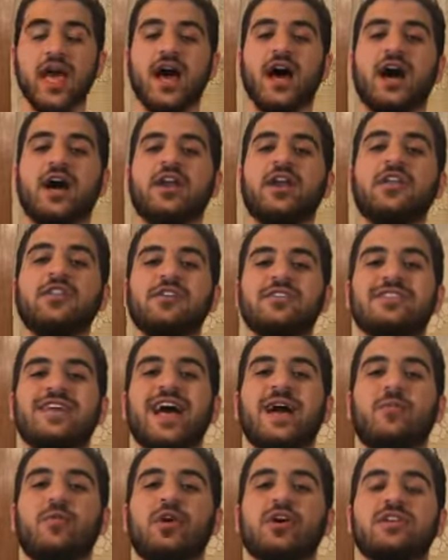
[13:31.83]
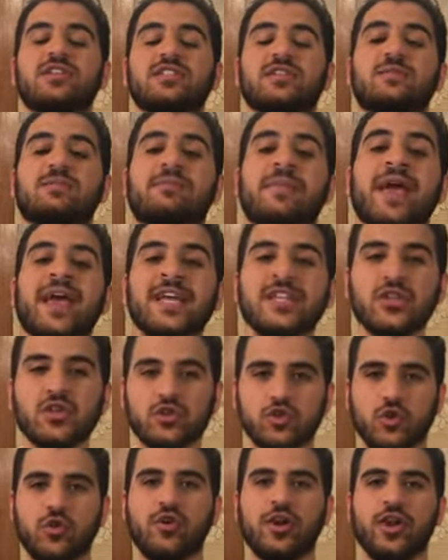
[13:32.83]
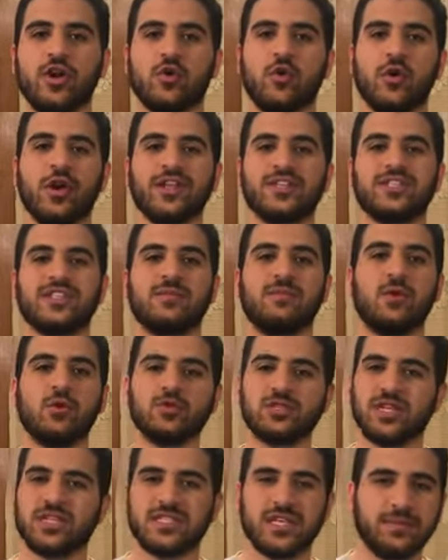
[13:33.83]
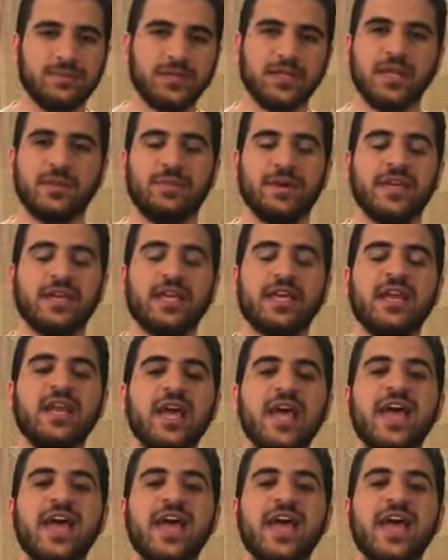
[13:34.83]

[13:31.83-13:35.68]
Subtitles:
Another time where it's mandatory, according to the most accepted opinion,